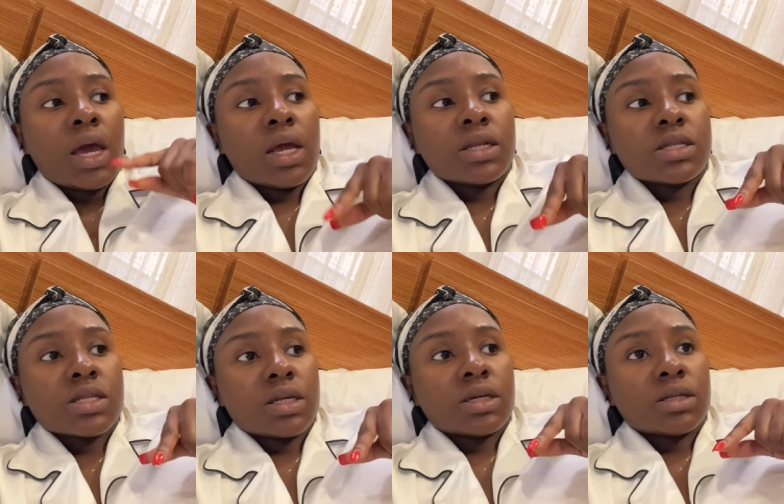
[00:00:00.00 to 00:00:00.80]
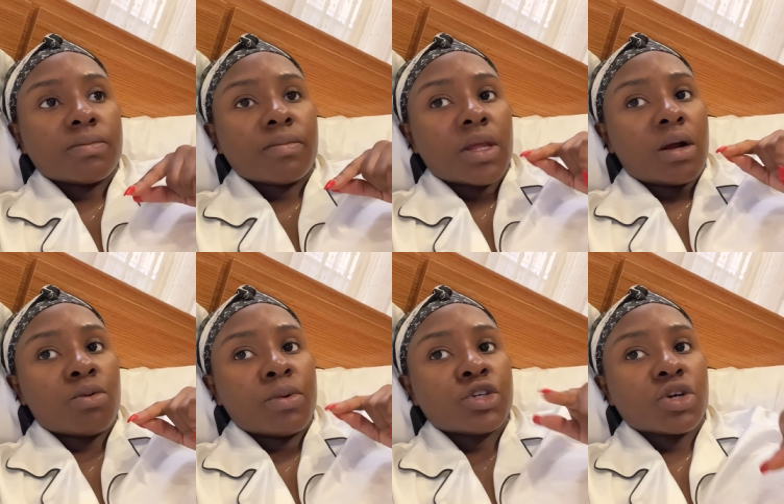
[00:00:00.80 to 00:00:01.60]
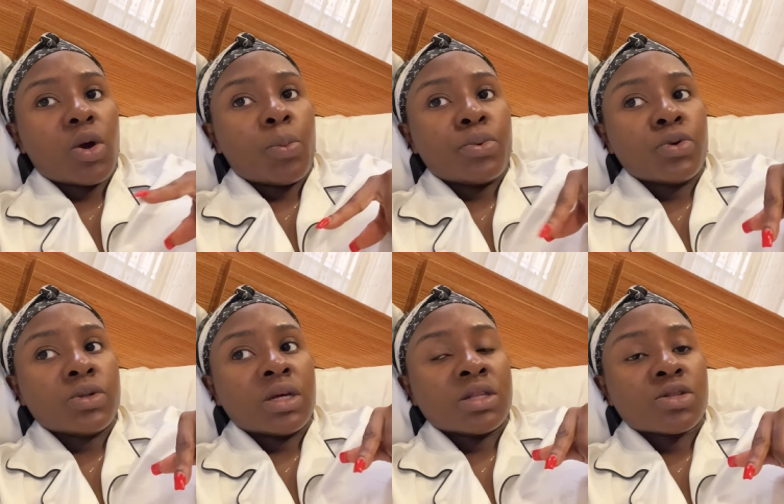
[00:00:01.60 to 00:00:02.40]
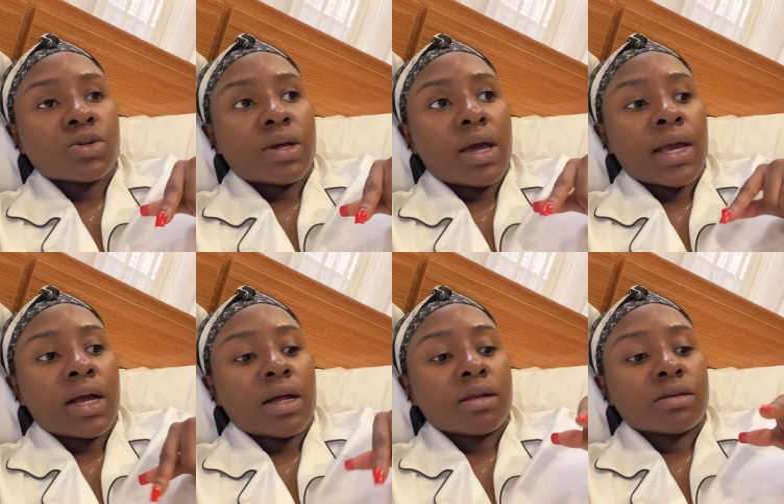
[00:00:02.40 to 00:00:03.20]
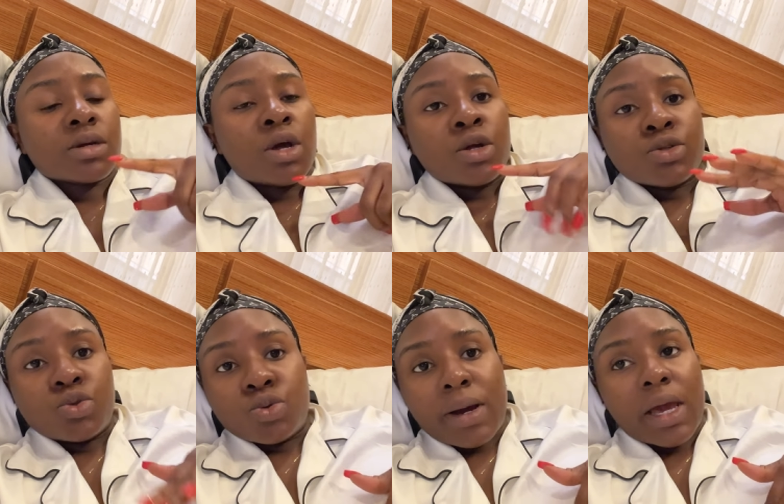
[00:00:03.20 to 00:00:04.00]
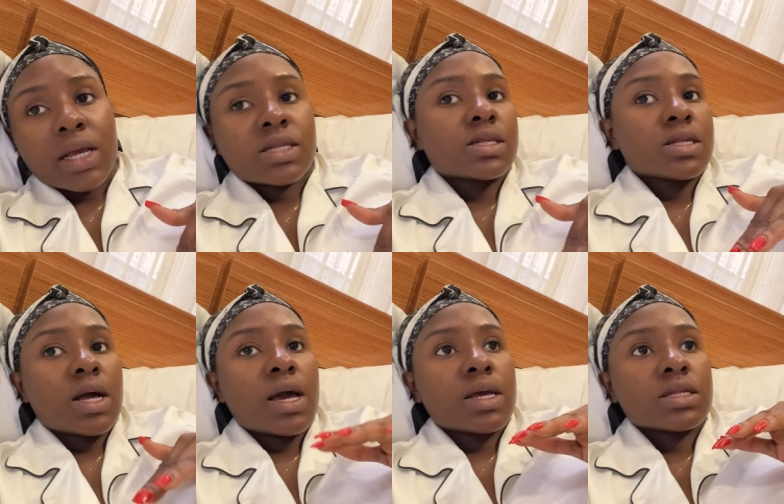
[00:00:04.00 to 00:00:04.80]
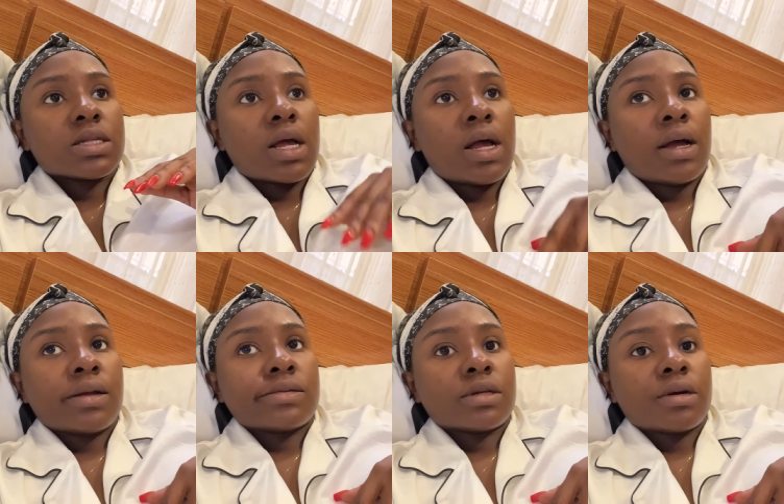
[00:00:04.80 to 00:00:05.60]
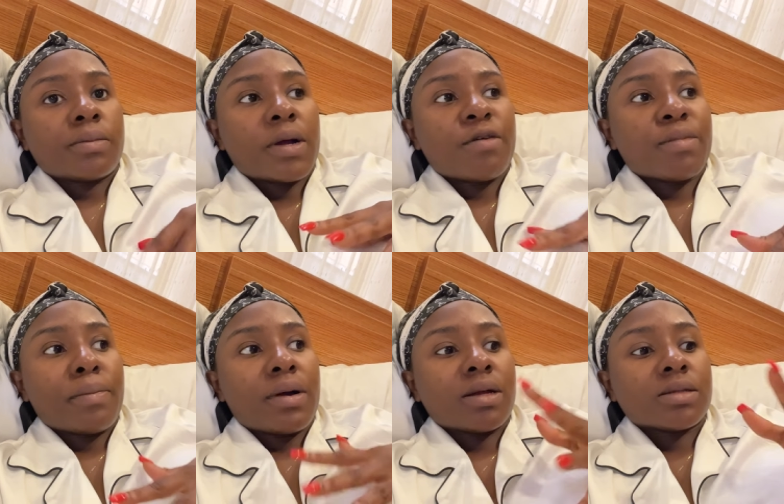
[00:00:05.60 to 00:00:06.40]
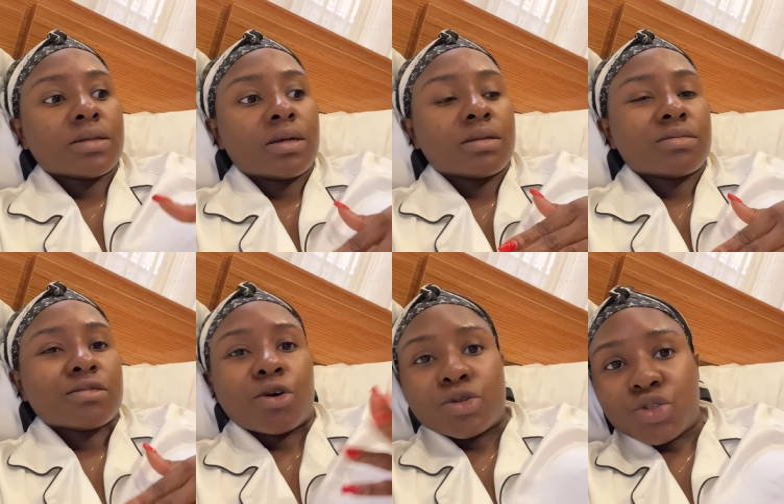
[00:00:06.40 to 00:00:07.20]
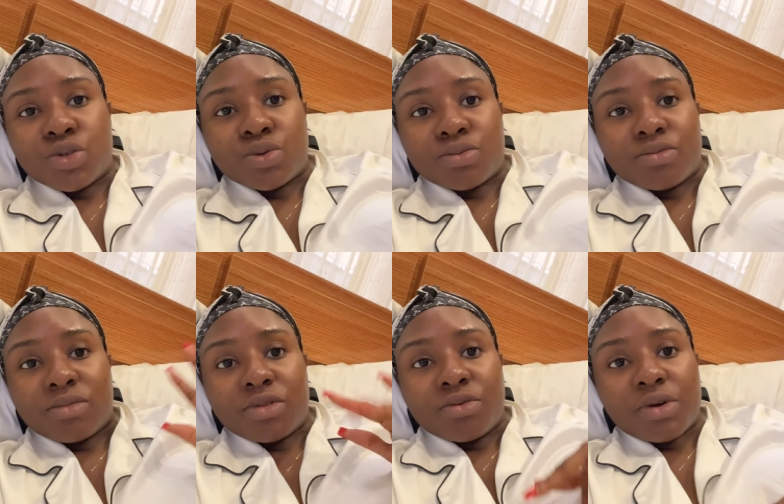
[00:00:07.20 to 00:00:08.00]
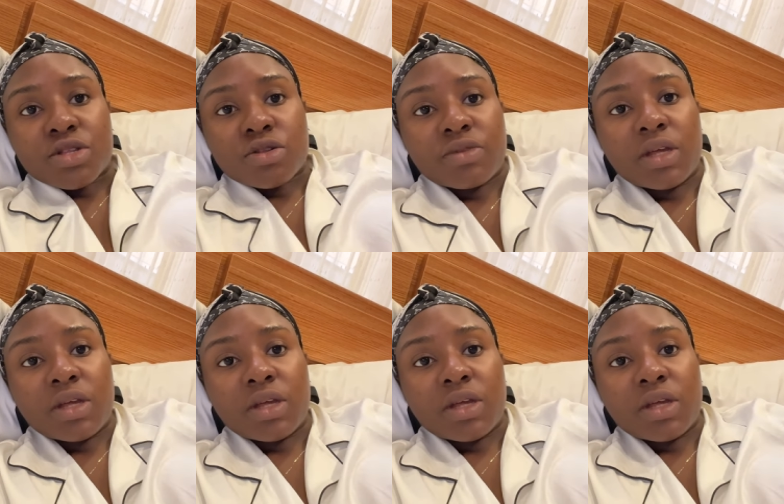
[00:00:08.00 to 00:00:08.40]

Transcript: editing, I will make sure I upload it so that I can do my exercise and have my bath and continue with the rest of